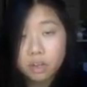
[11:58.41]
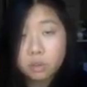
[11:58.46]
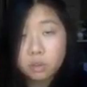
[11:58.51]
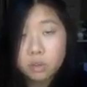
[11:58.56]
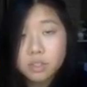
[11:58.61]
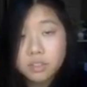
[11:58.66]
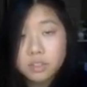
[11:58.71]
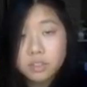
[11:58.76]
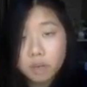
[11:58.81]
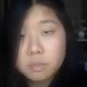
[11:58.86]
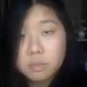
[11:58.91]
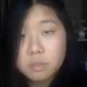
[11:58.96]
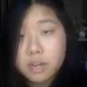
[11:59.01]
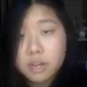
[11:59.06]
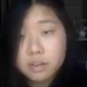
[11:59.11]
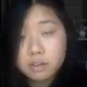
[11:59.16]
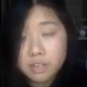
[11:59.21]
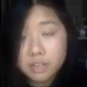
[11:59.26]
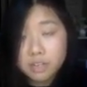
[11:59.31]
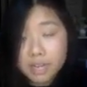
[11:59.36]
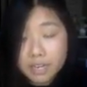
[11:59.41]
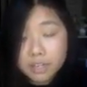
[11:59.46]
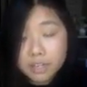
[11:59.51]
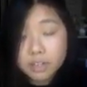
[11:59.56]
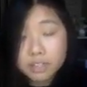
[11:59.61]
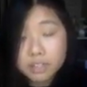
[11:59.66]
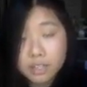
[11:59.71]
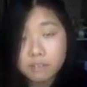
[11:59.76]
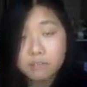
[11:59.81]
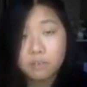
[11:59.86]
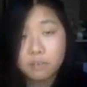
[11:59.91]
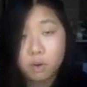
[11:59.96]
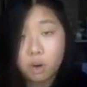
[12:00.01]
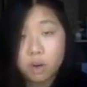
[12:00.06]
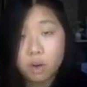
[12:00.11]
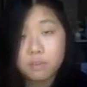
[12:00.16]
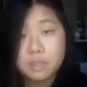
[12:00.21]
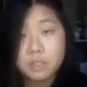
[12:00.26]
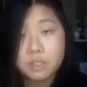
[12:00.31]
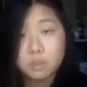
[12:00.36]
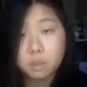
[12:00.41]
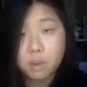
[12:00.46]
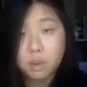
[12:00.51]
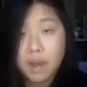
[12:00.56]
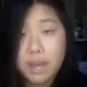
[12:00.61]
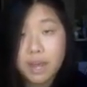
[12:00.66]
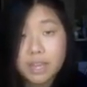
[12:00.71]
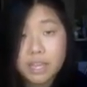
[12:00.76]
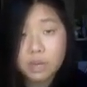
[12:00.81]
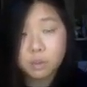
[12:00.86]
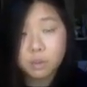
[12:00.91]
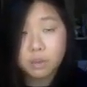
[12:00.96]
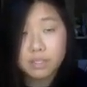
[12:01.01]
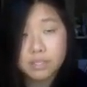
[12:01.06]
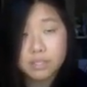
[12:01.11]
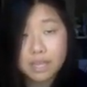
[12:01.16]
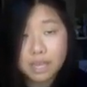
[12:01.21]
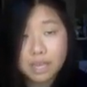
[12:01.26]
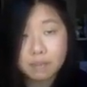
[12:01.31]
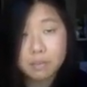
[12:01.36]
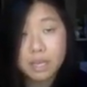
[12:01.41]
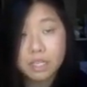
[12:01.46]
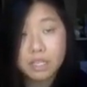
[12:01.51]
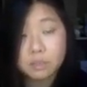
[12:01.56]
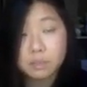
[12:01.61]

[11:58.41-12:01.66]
Well, slope-intercept form is y equals mx